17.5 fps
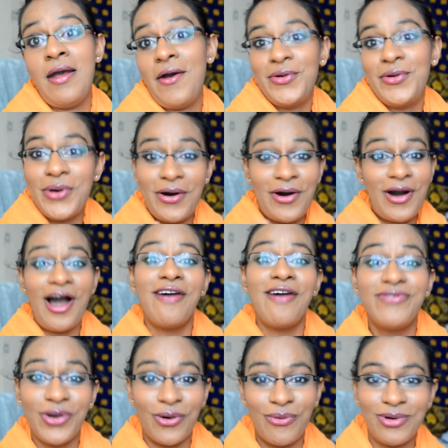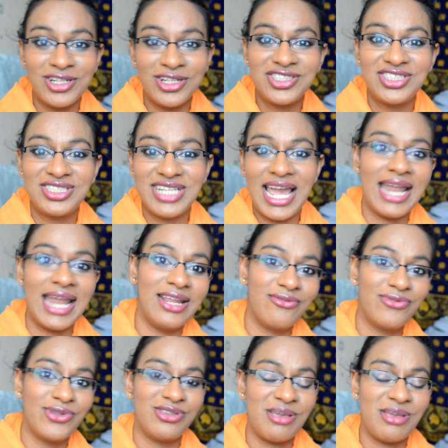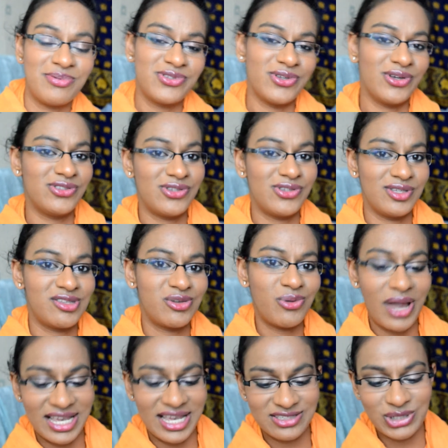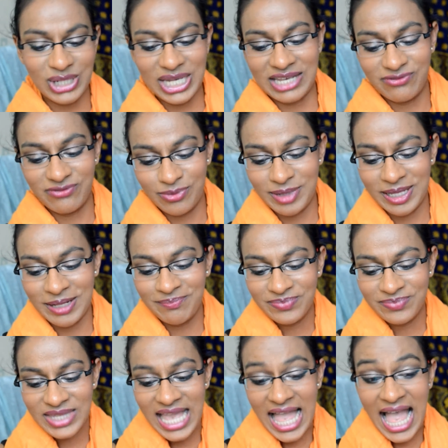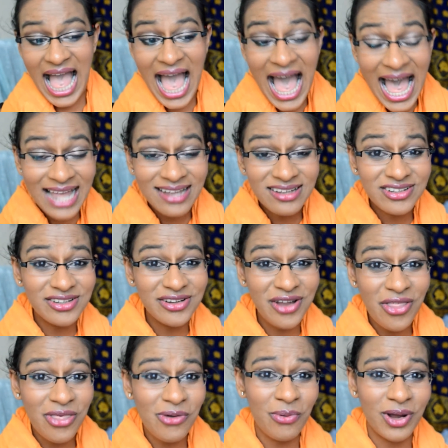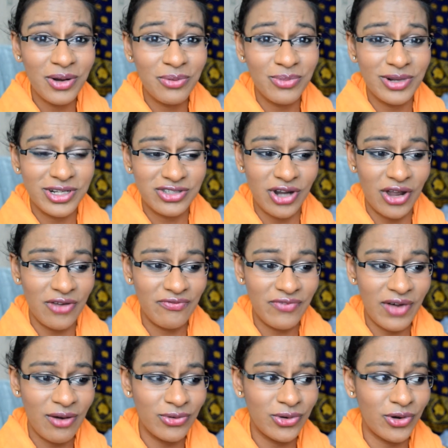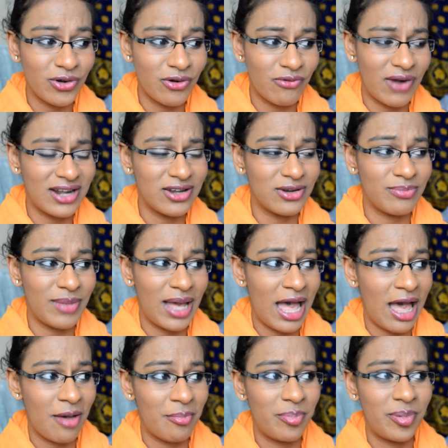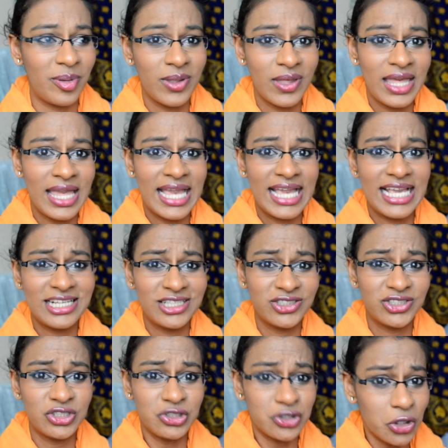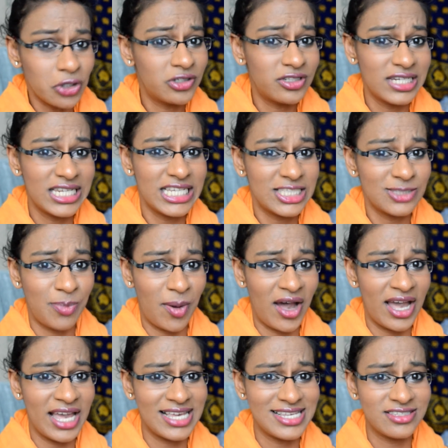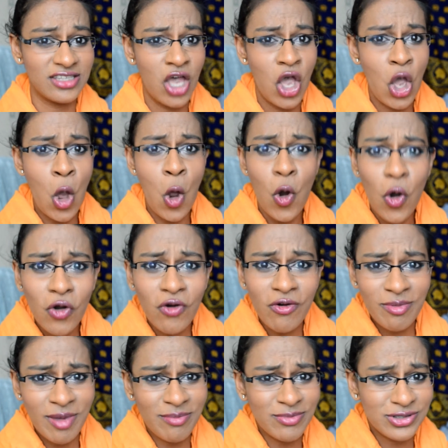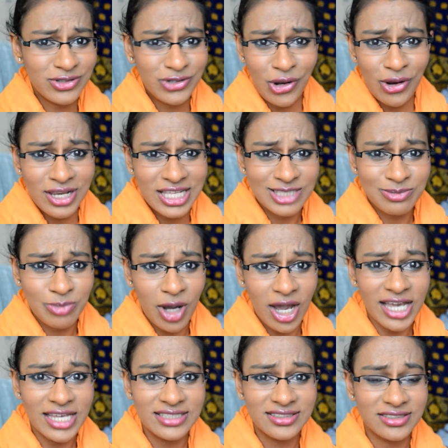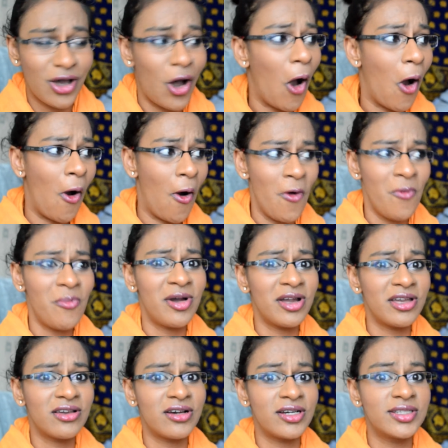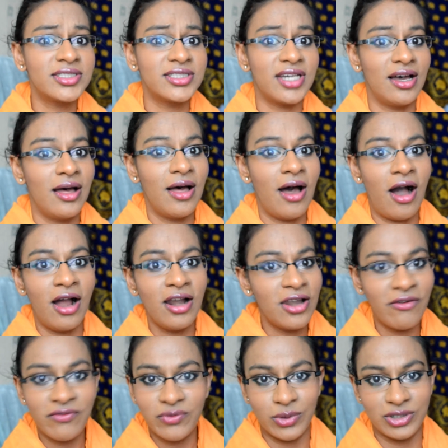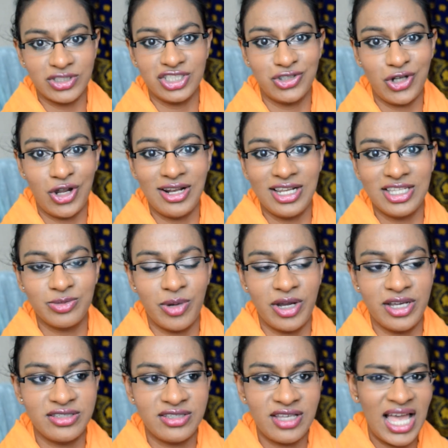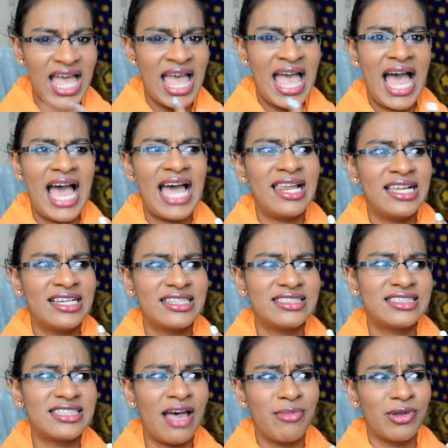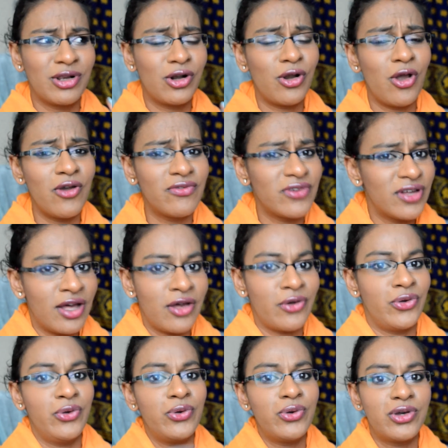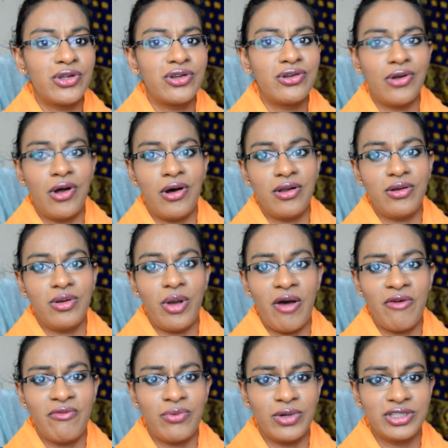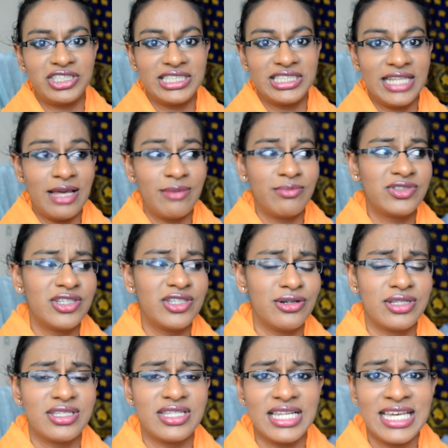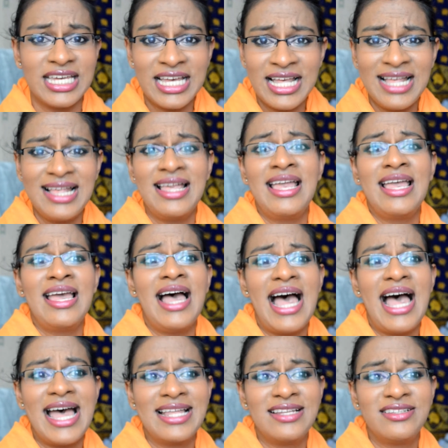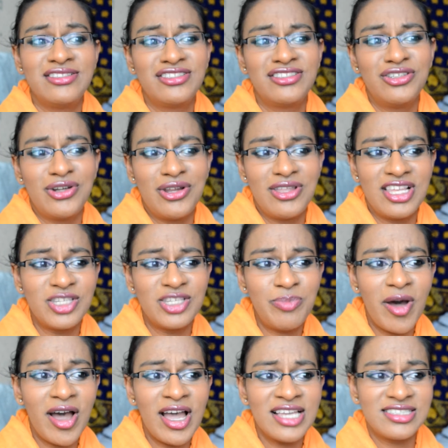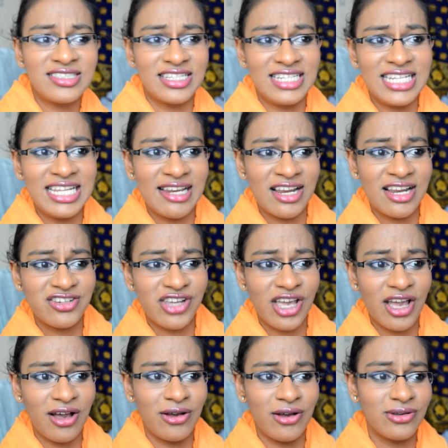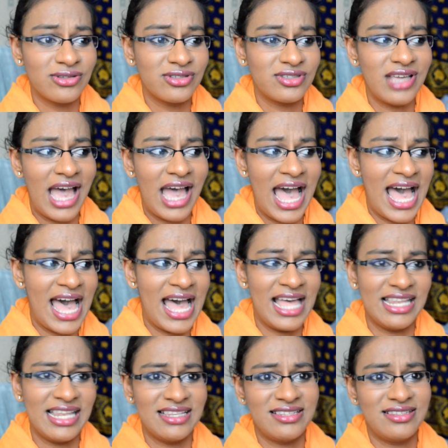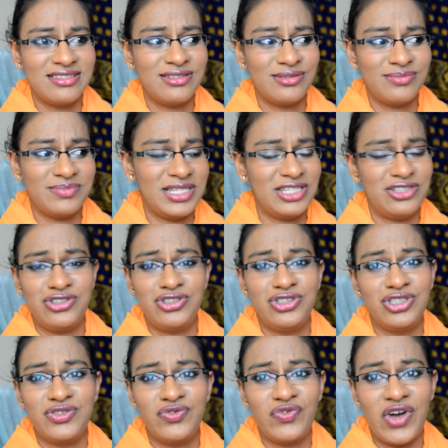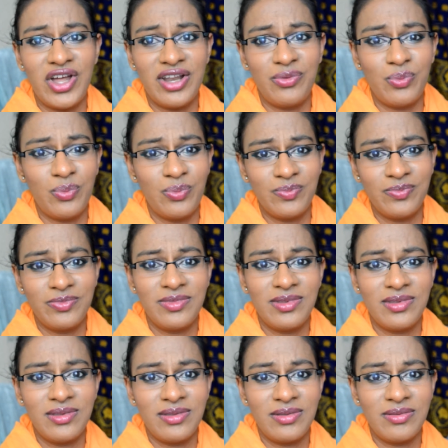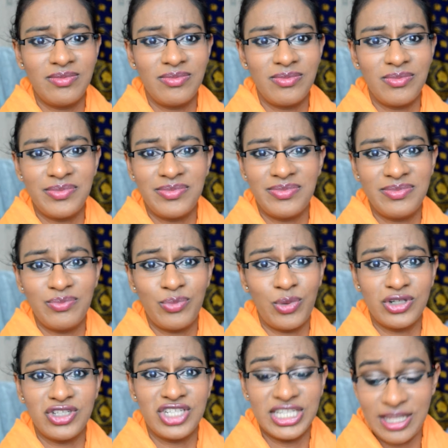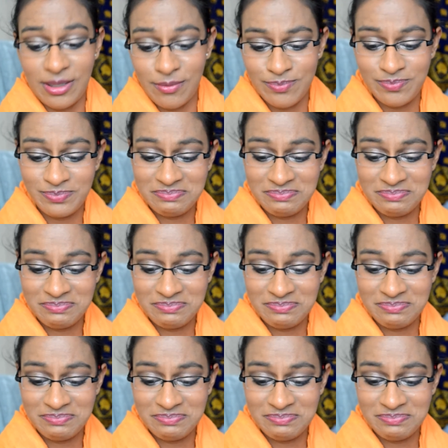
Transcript: Well, I have not watched any of those episodes, so it's quite exciting for me. And another one which I found on a random app is Totally Spies. Who remembers Totally Spies? Oh my god, I loved watching Totally Spies. Alex, Sam and Clover, who could not love watching them, seriously. And, you know, they're spies, they're teenage girls, and it's just fun watching them.